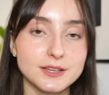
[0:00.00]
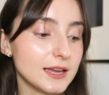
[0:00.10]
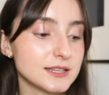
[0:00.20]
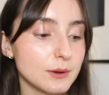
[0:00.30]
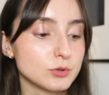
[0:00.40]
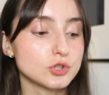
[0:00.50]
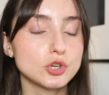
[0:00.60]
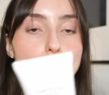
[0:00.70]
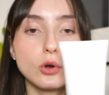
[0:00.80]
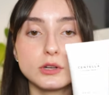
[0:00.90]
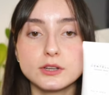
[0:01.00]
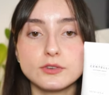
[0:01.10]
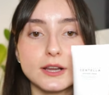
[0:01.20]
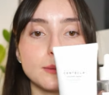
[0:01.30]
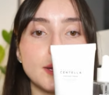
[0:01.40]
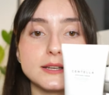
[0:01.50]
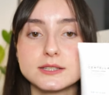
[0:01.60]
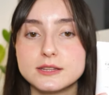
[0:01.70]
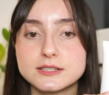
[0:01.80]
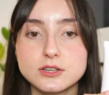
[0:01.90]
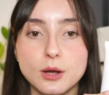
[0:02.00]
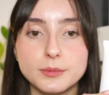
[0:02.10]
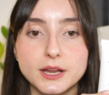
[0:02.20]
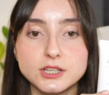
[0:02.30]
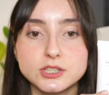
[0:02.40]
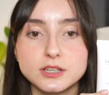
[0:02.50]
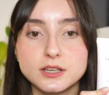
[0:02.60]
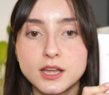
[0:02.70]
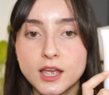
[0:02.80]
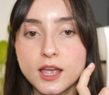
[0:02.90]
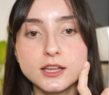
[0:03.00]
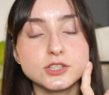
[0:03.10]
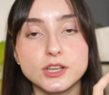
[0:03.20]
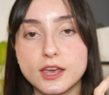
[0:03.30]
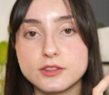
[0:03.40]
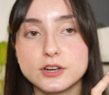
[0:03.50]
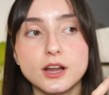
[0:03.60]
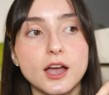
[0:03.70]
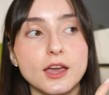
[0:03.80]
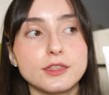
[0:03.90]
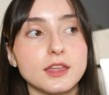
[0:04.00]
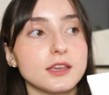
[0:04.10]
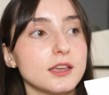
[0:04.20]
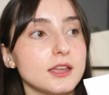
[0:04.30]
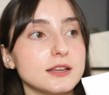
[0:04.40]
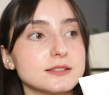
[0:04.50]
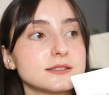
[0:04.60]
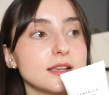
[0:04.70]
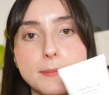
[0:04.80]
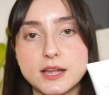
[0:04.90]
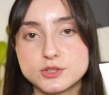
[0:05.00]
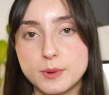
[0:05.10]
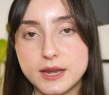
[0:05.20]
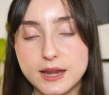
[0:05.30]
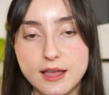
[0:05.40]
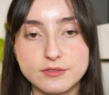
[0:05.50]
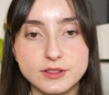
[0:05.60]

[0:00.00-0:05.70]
And I would totally recommend this combination together, I think it is a match made in heaven.